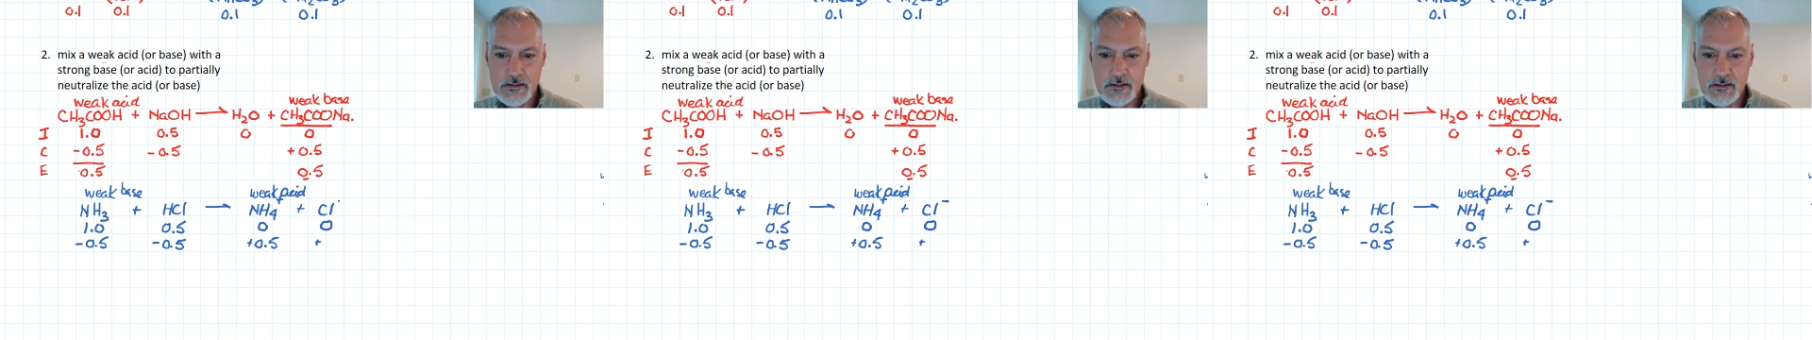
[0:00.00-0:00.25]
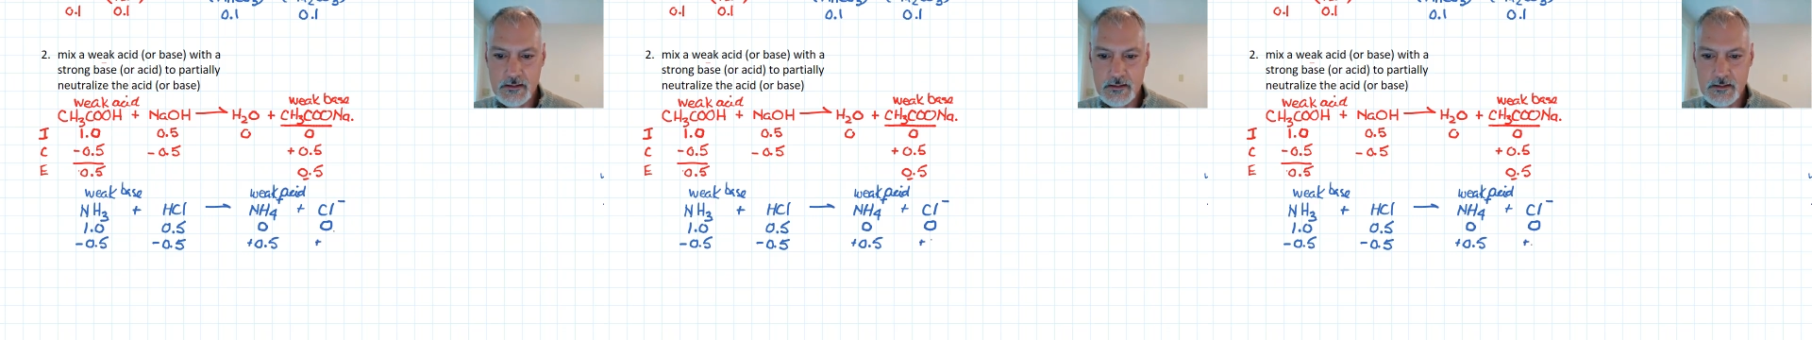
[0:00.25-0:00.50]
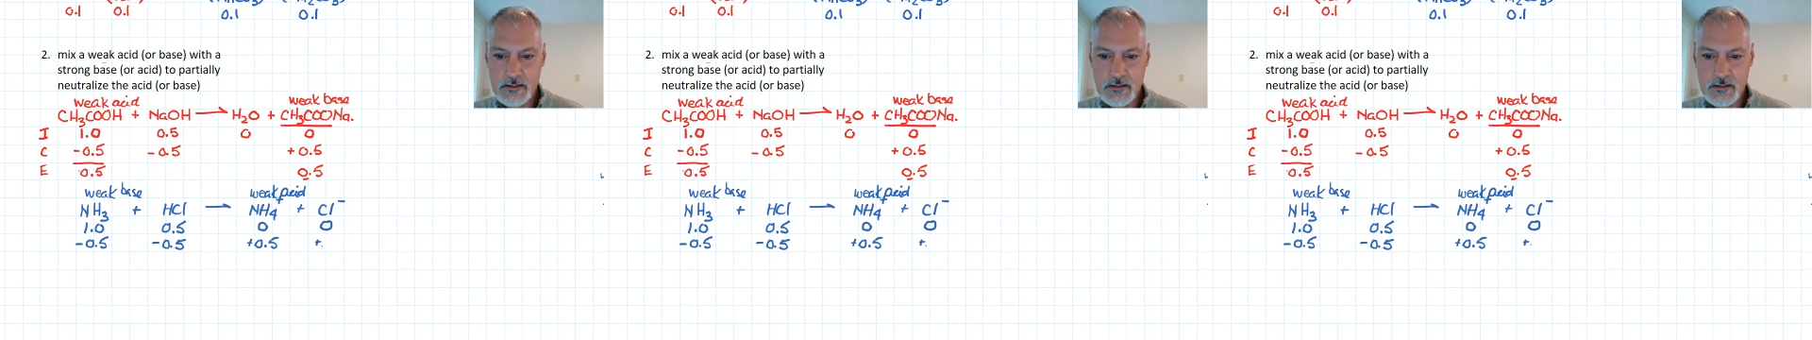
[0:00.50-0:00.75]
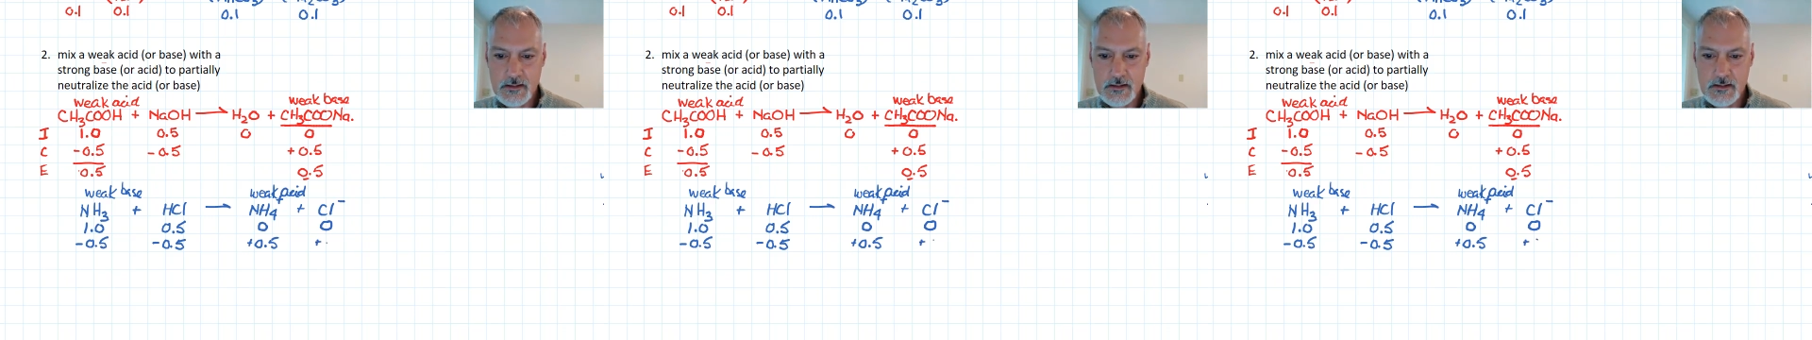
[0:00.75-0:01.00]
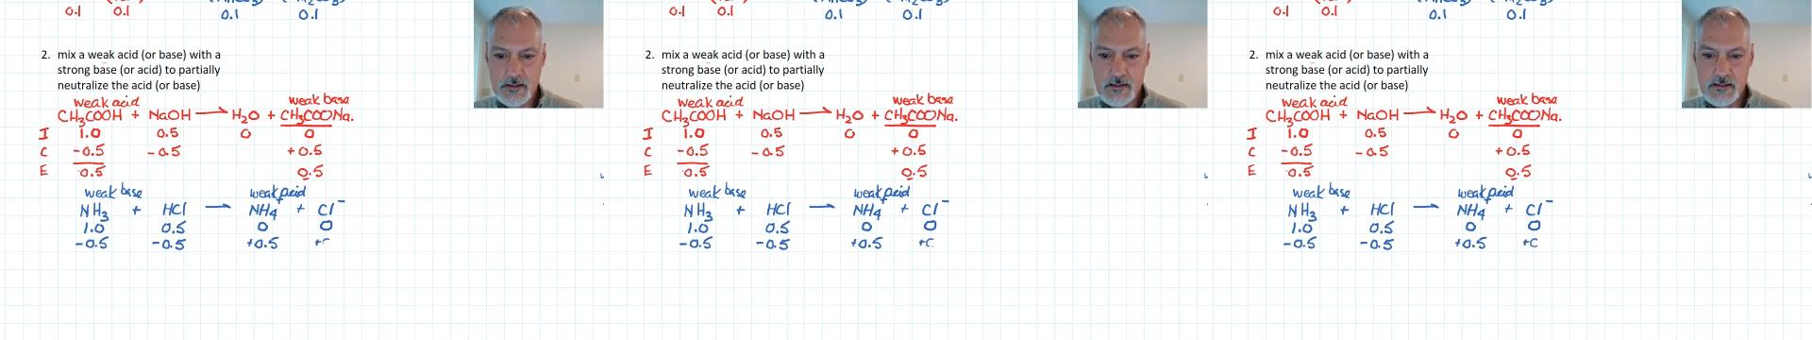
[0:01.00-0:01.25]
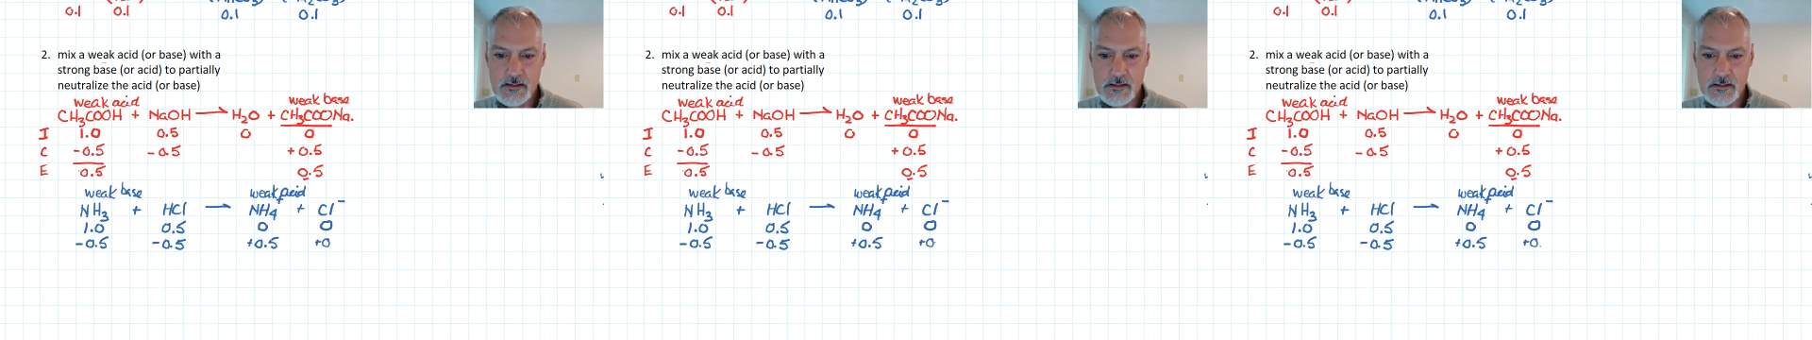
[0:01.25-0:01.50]

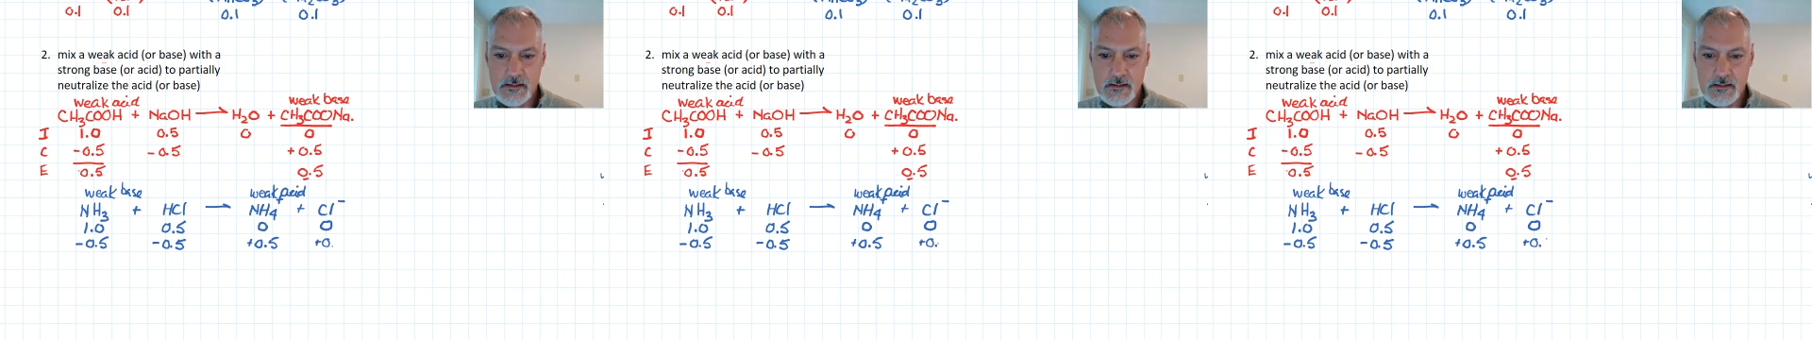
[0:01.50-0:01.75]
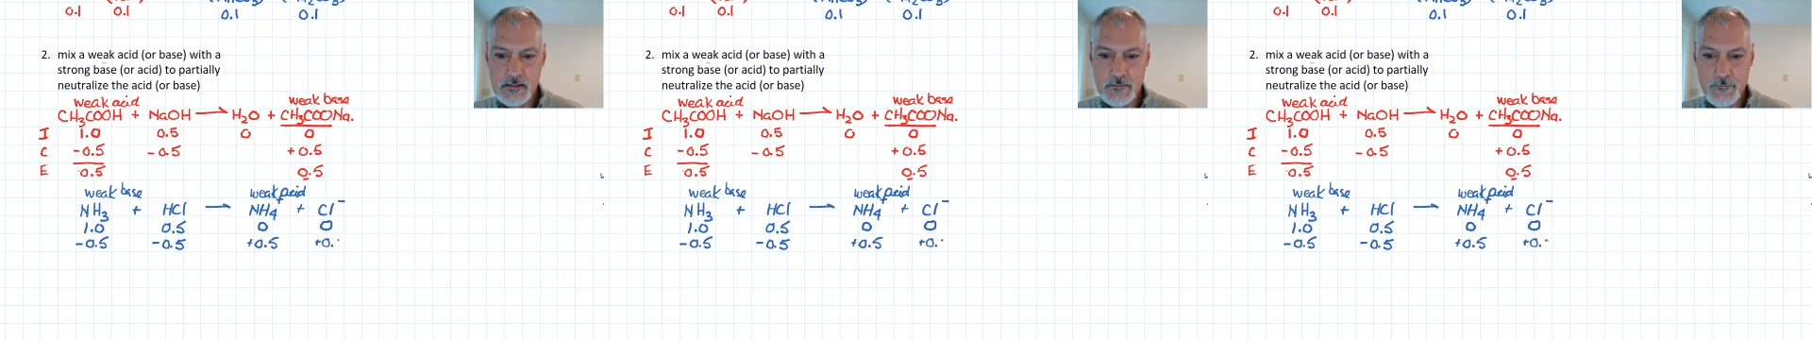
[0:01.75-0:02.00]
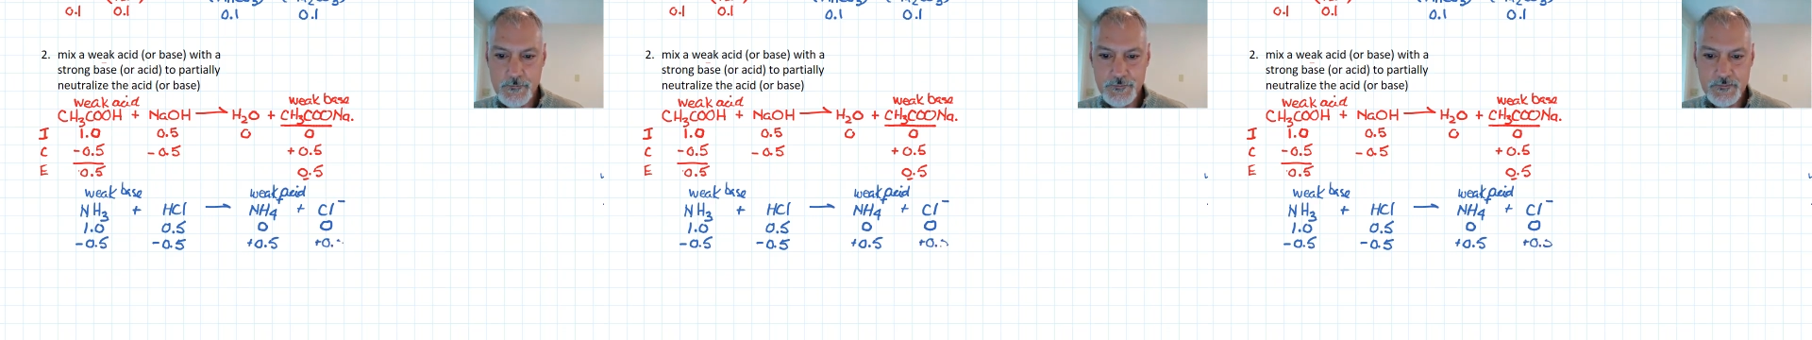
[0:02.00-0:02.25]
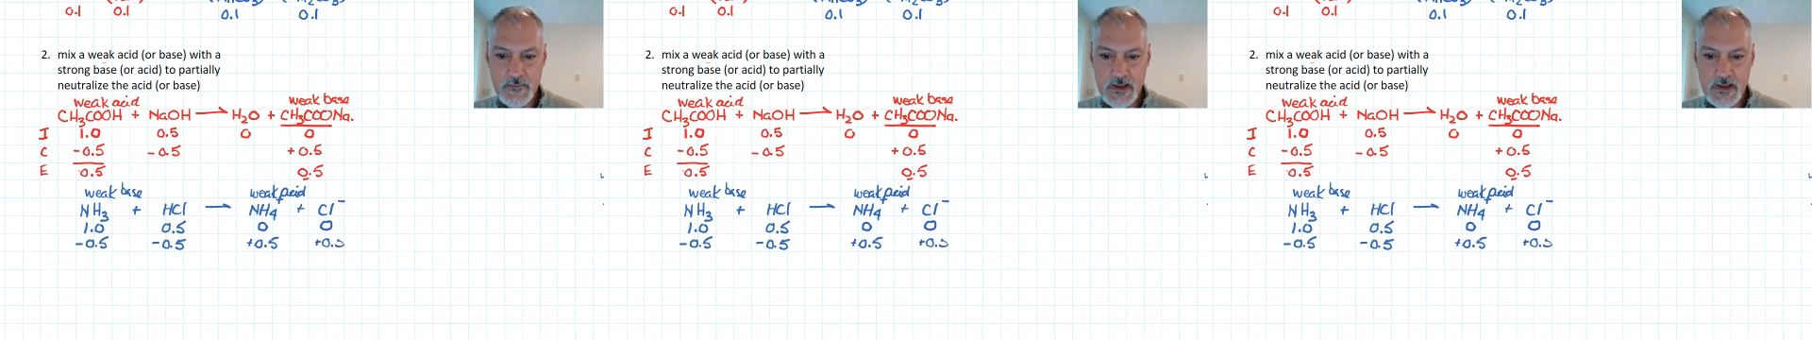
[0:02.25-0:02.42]
(silence)